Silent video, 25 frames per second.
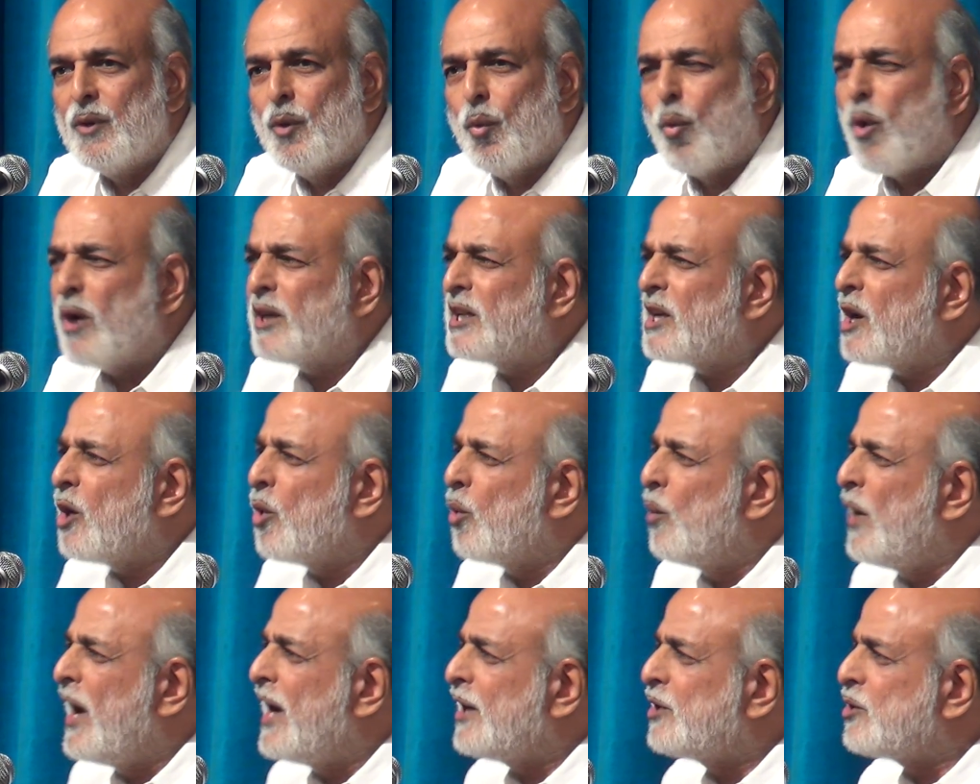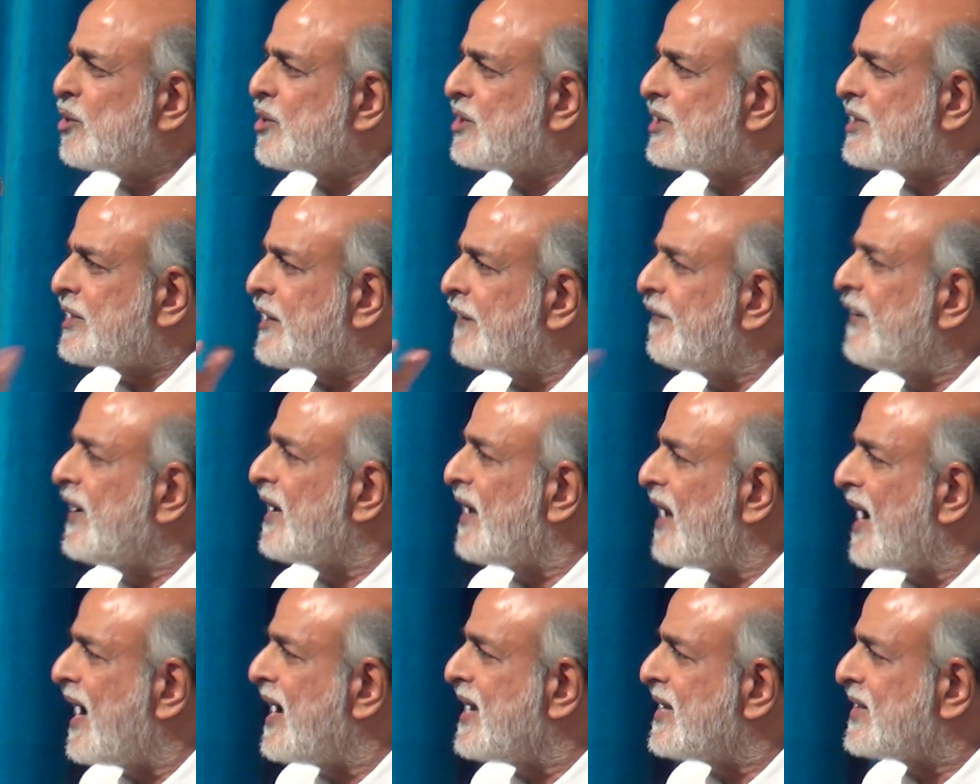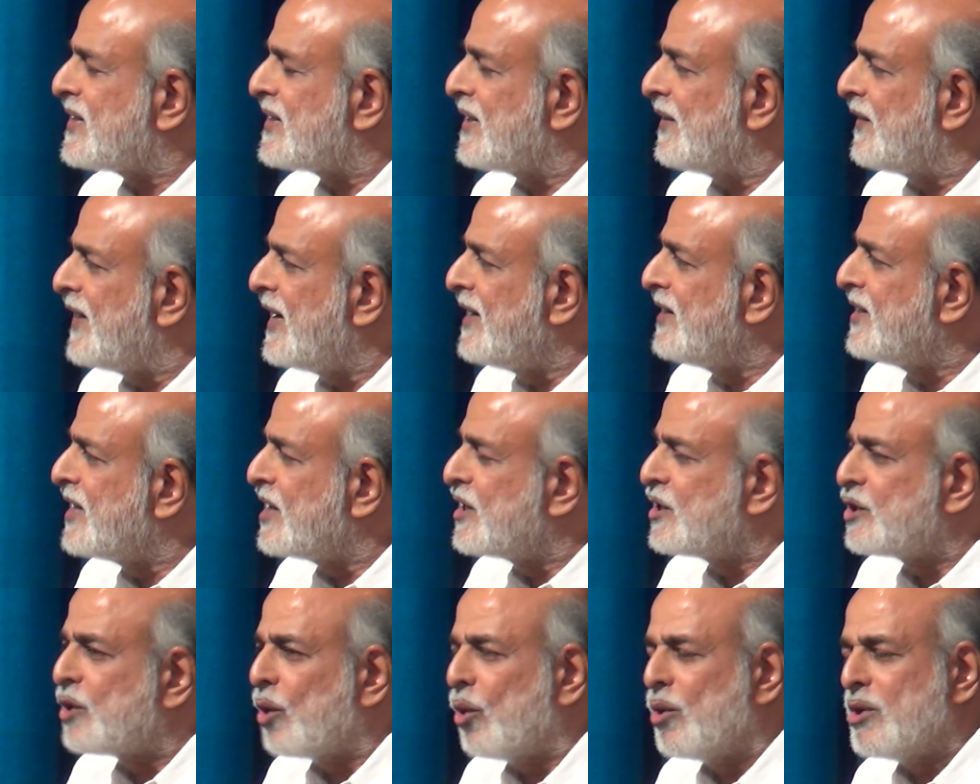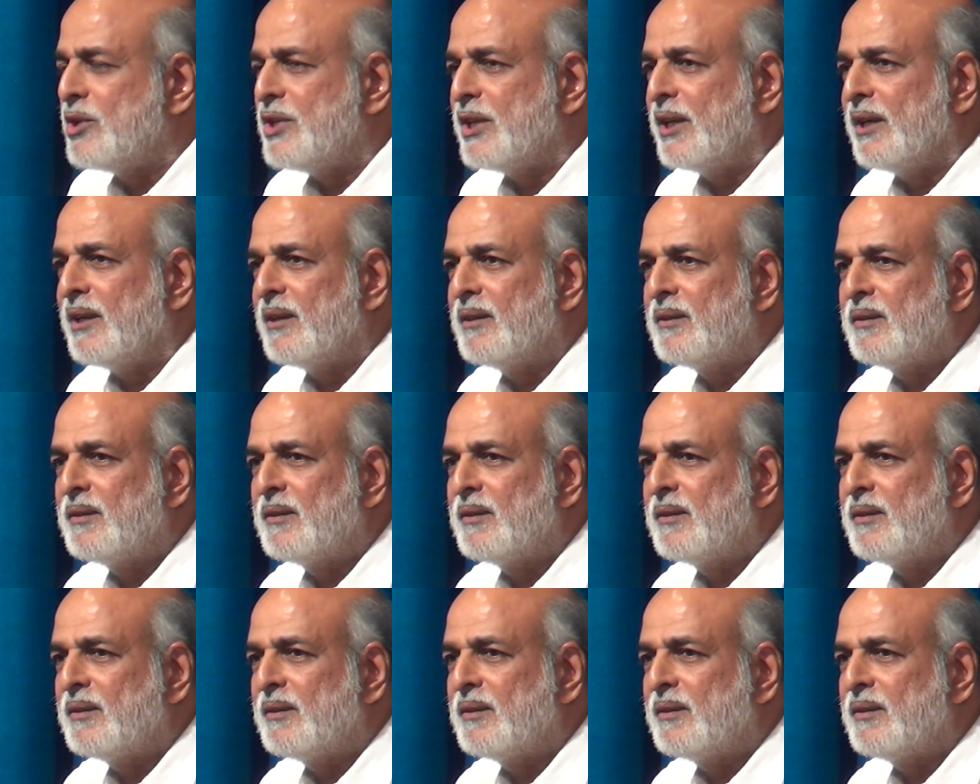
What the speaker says: What a way to trivialize the Indian soldier.